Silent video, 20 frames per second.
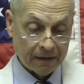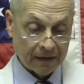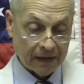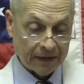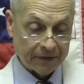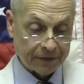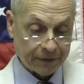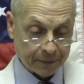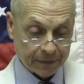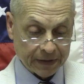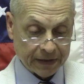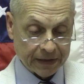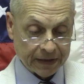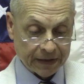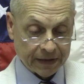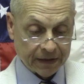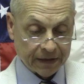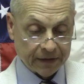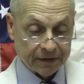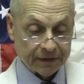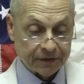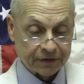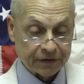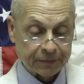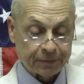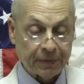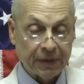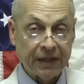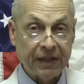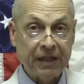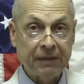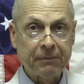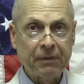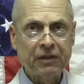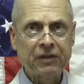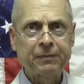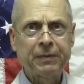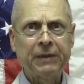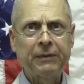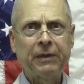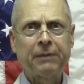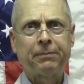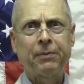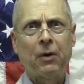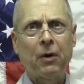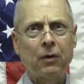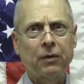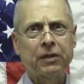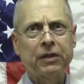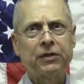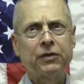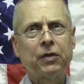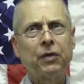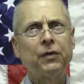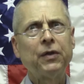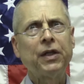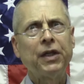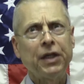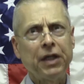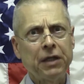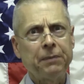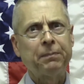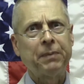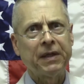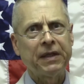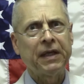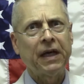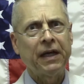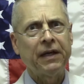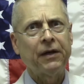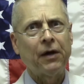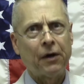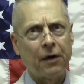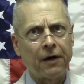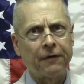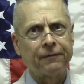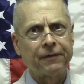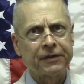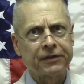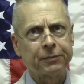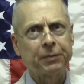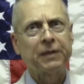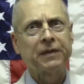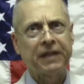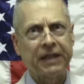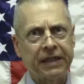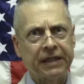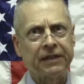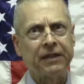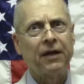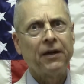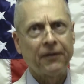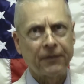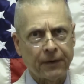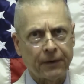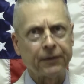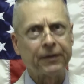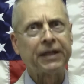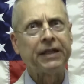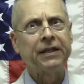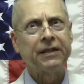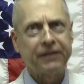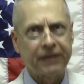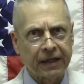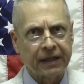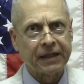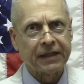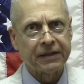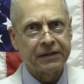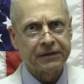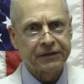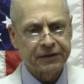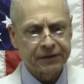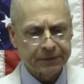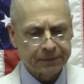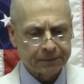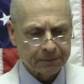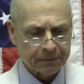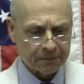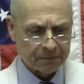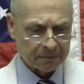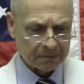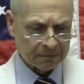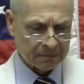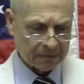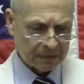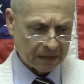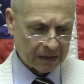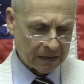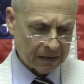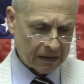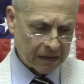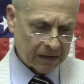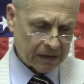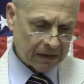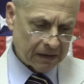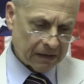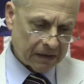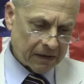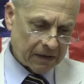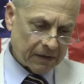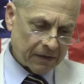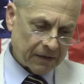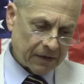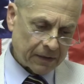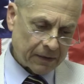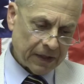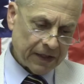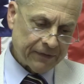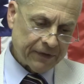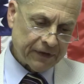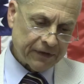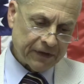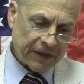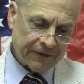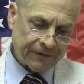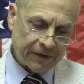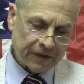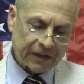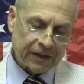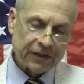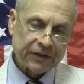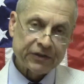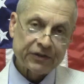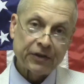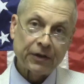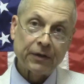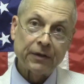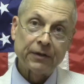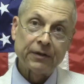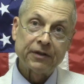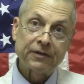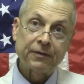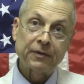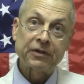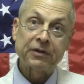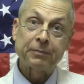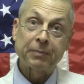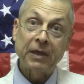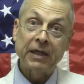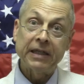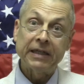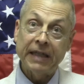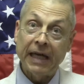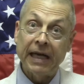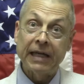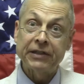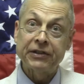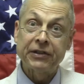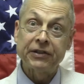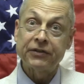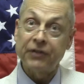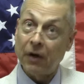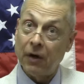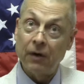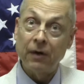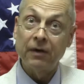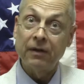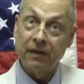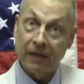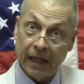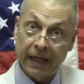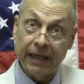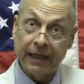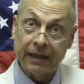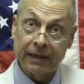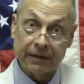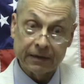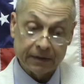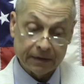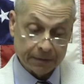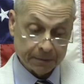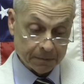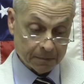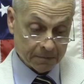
And three, the spreading must be reported to the EPA office within 30 days. There are even different concerns for spreading ashes on land.